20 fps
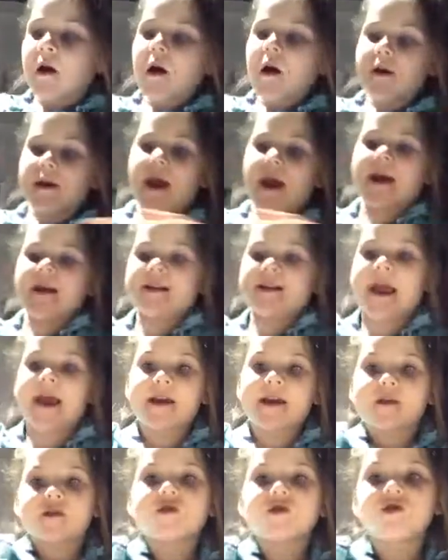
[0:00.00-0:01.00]
Okay,
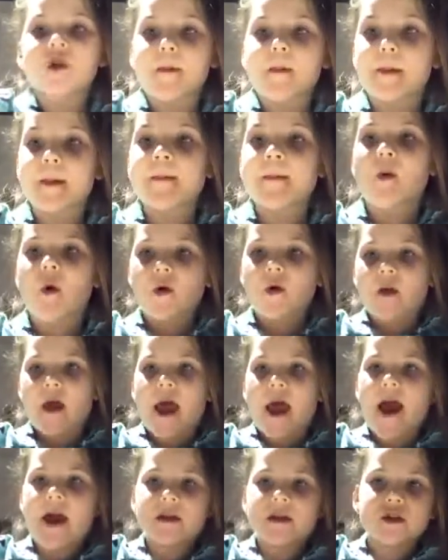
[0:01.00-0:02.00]
take your chopping board
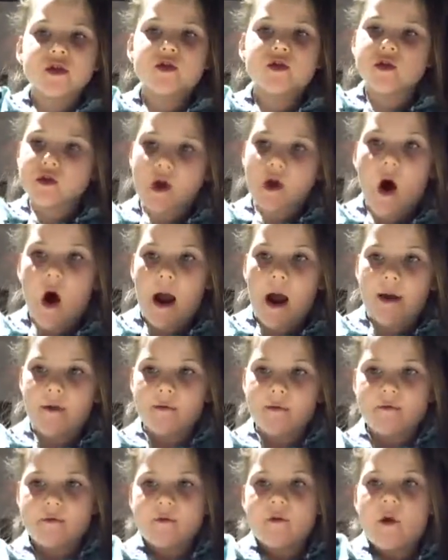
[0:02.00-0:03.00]
and your knife.
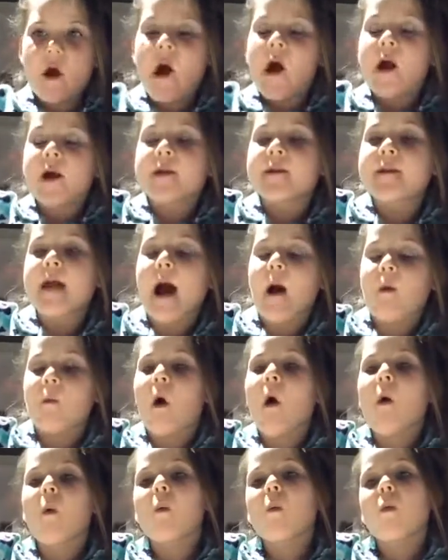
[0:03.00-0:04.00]
Now,
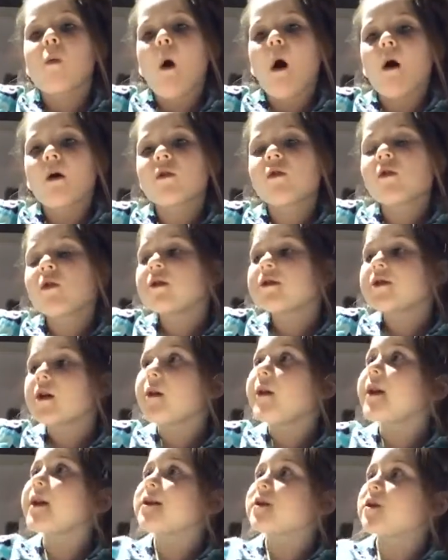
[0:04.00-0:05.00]
what you're
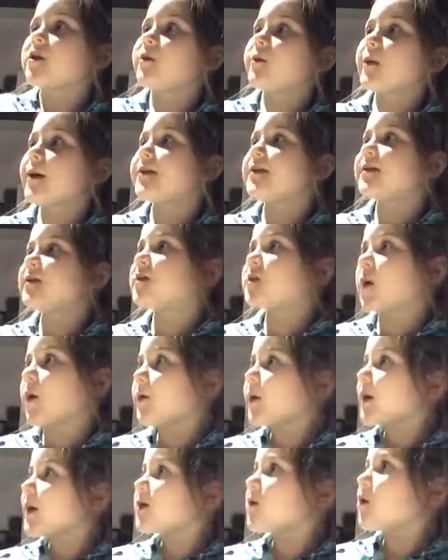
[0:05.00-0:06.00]
going to do is, as
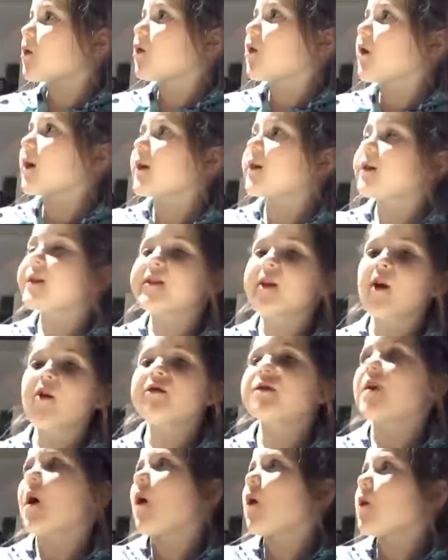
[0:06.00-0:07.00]
soon as your cookie dough
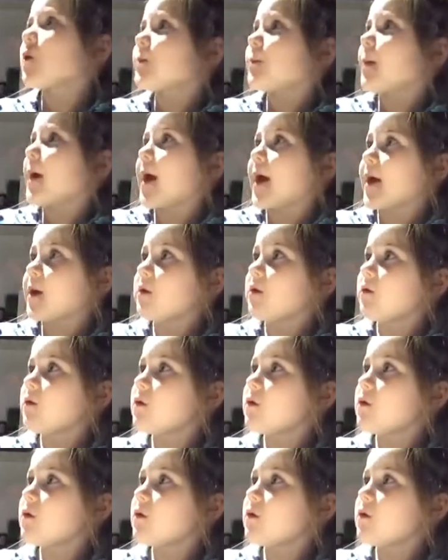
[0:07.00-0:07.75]
is open,